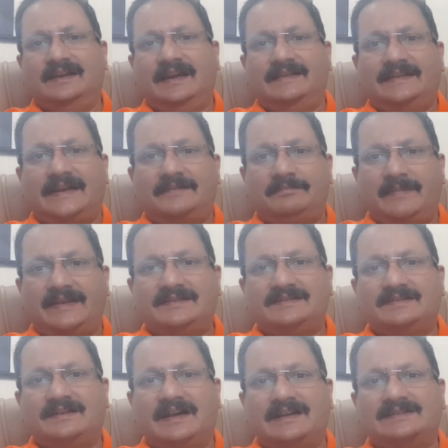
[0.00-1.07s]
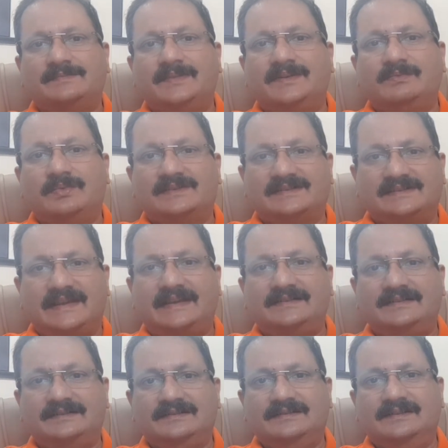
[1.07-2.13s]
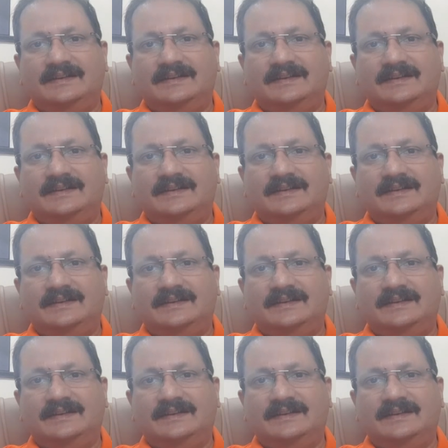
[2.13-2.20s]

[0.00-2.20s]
and that meant her husband was dead,